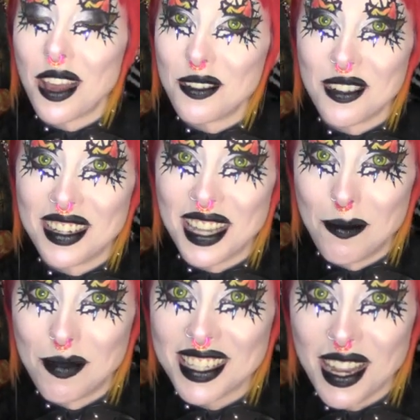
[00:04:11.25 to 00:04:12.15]

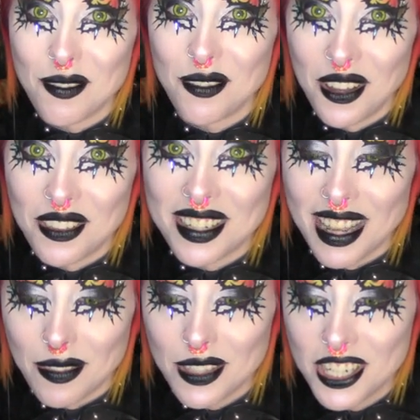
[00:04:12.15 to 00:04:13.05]
110% further
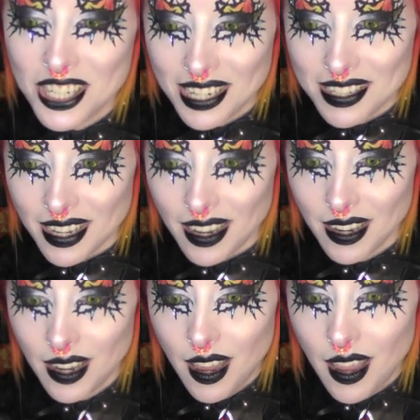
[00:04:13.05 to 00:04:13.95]
down the shitter.